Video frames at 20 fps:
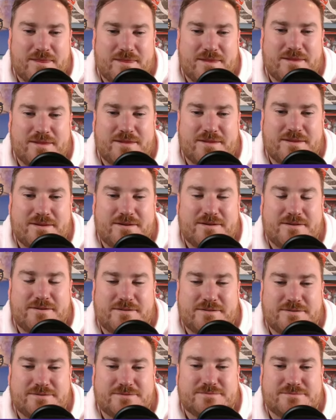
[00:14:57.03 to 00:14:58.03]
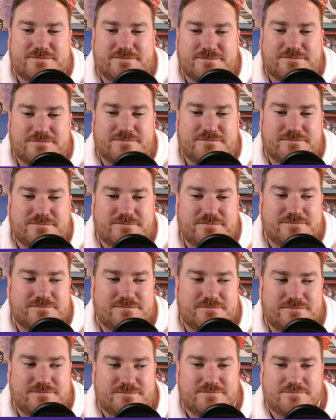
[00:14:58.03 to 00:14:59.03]

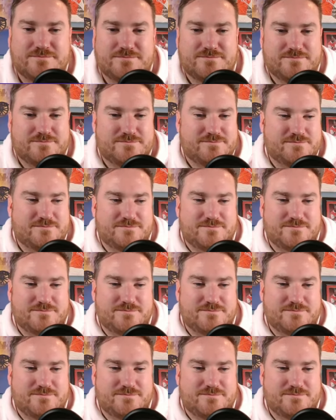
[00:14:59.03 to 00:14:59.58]
This person isn't speaking.